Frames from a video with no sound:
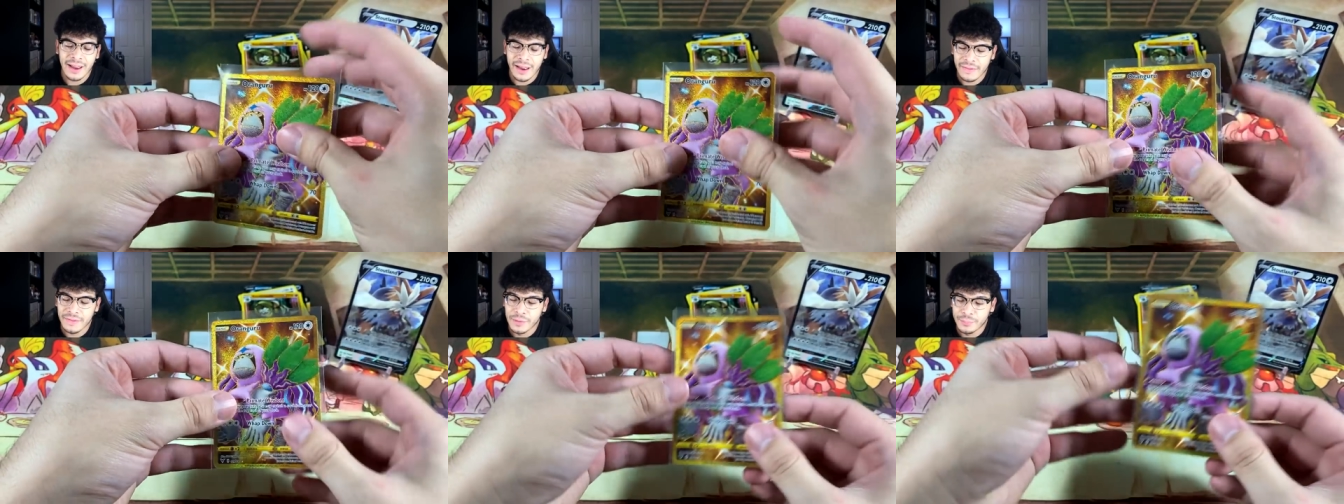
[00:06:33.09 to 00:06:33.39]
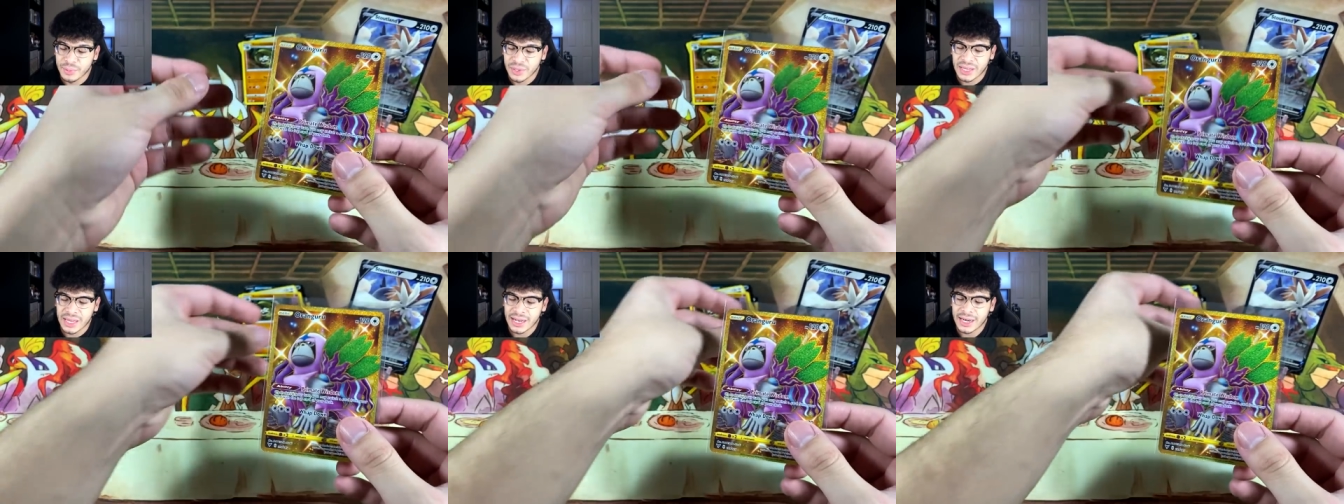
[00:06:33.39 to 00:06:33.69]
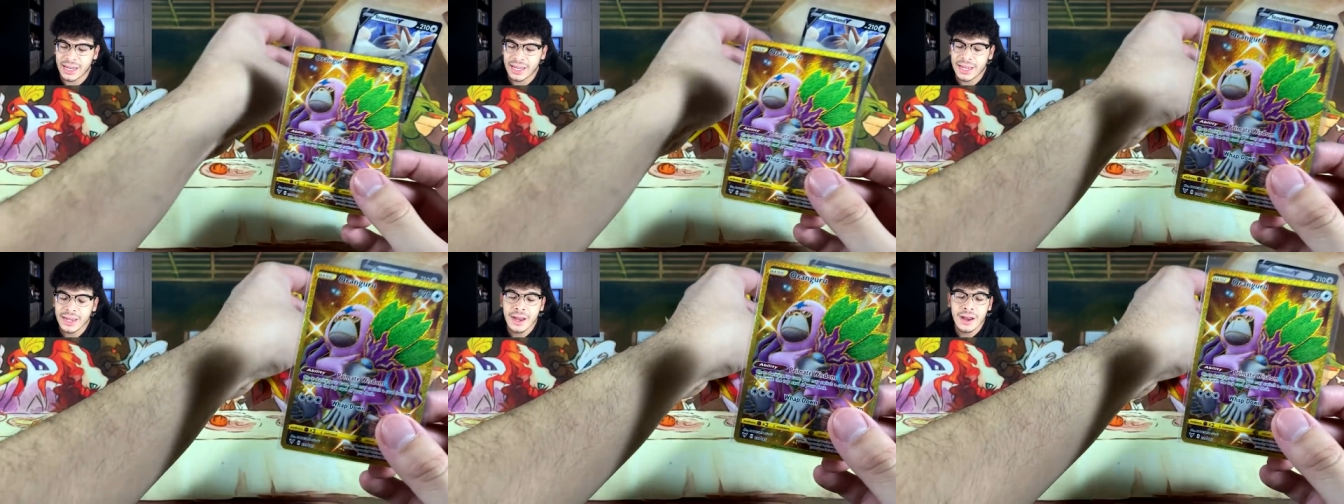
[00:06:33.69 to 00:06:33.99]
in the
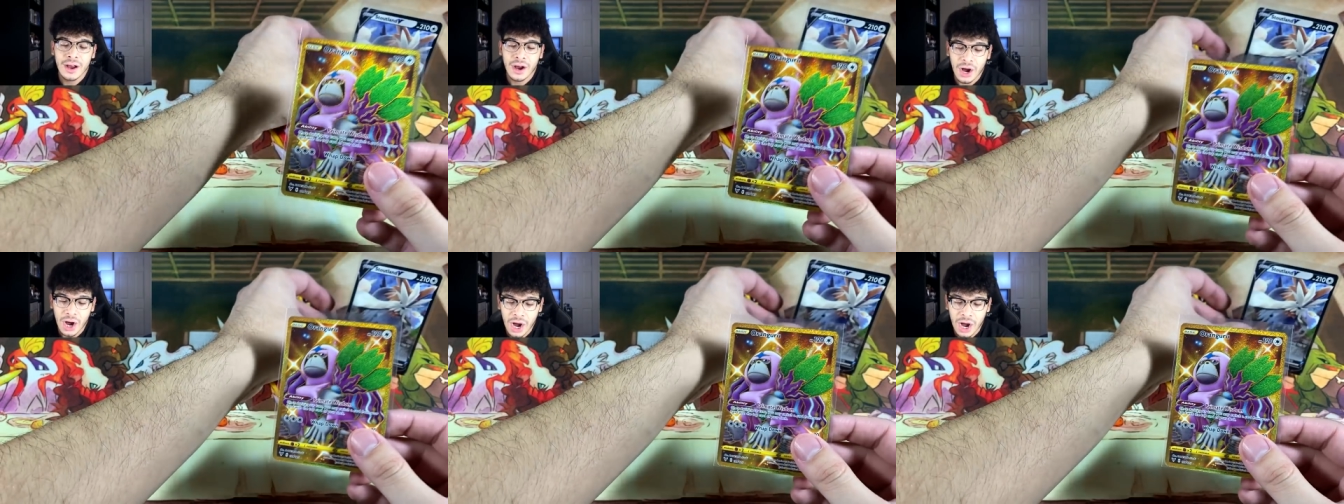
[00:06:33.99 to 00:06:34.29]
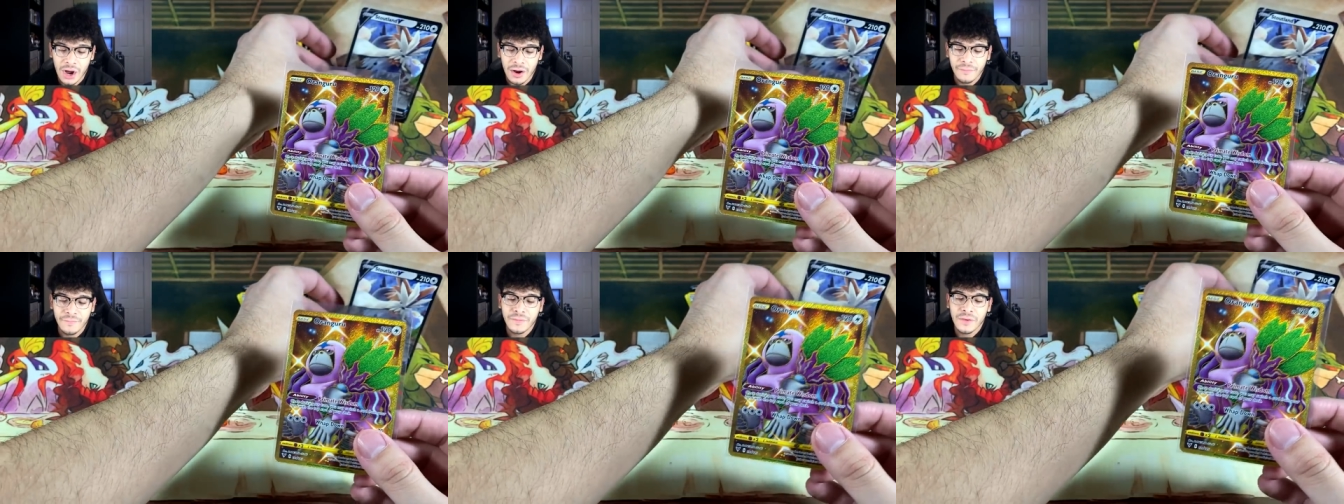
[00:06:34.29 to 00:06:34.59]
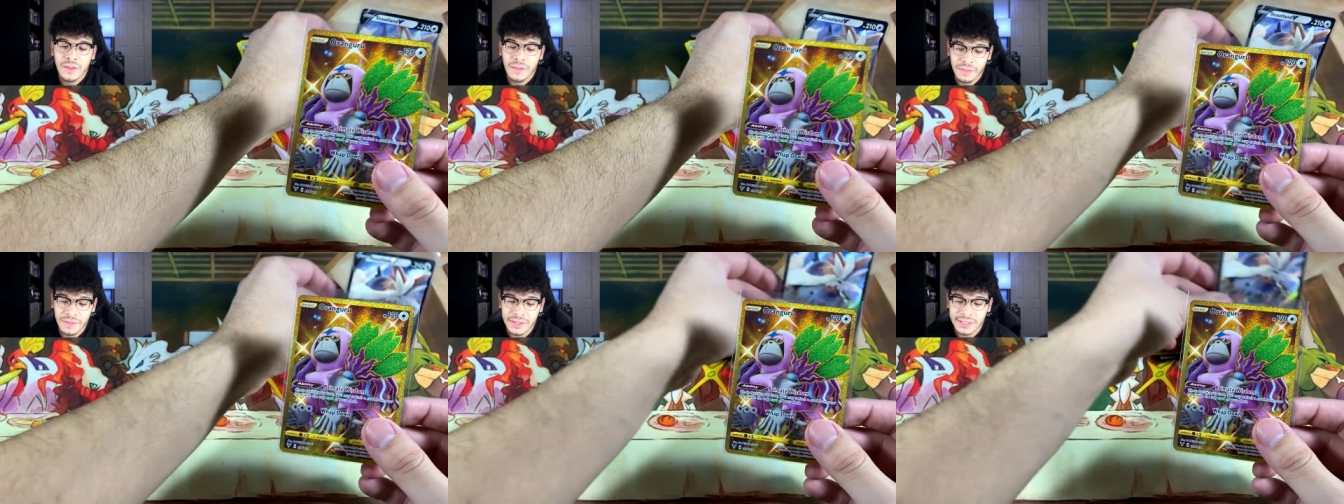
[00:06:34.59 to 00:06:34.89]
beginning
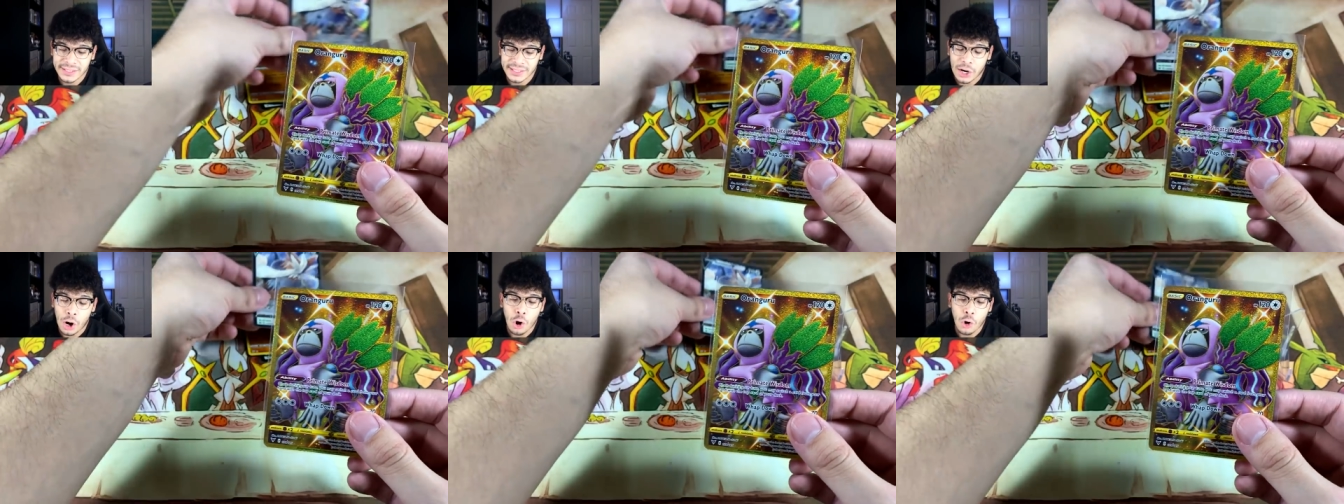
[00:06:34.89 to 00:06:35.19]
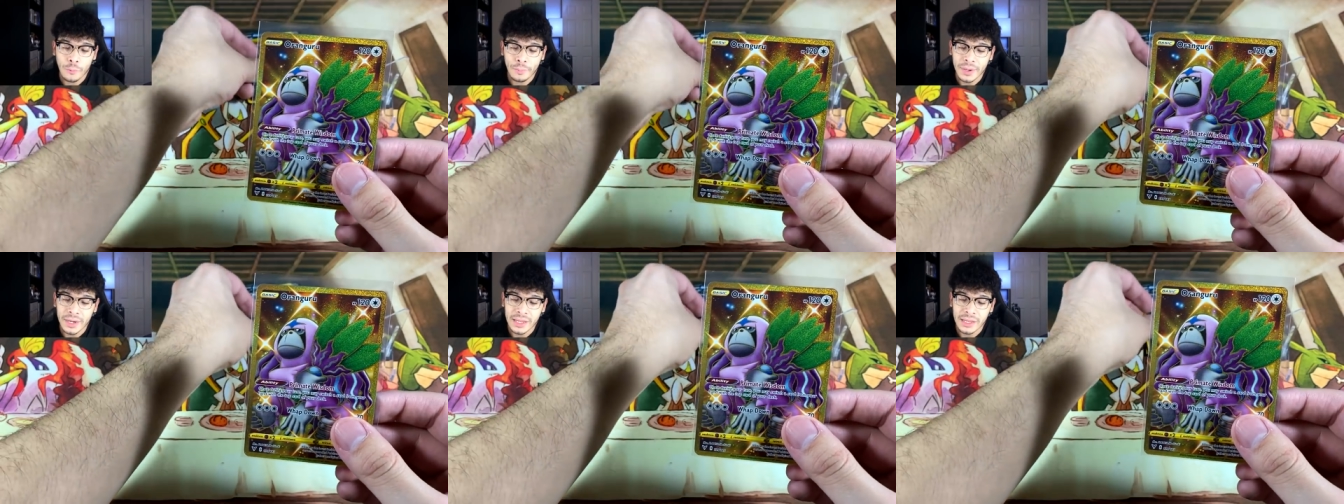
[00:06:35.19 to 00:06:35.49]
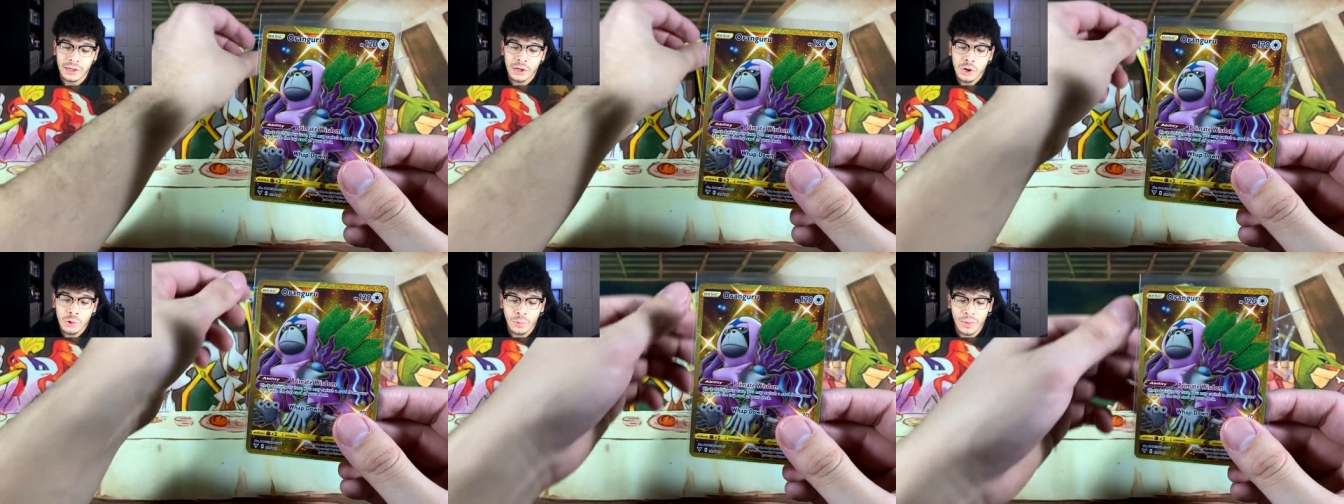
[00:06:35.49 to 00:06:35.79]
of this
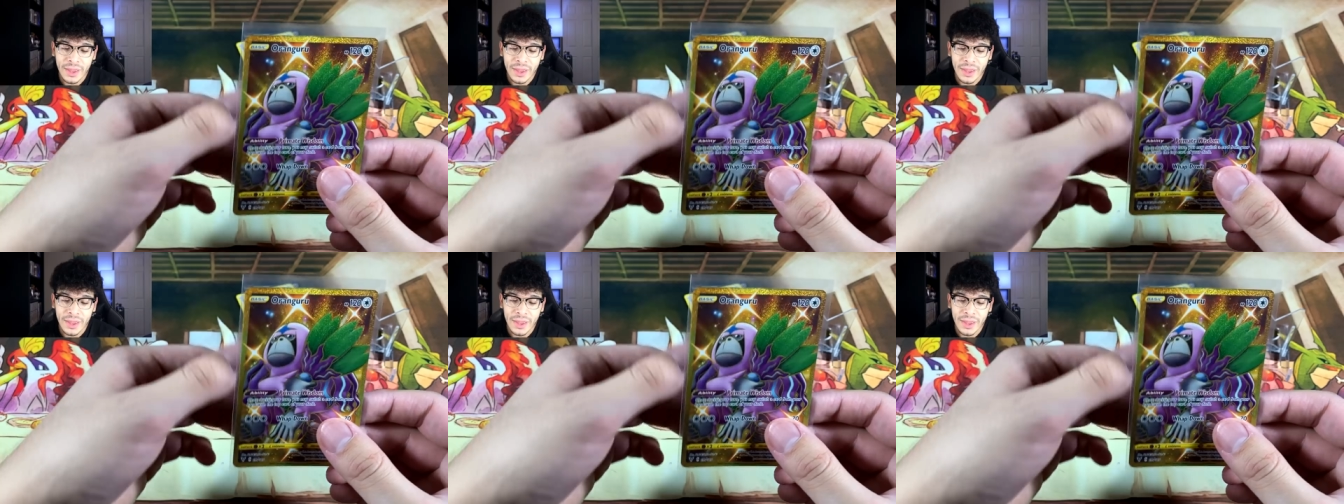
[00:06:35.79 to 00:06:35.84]
opening.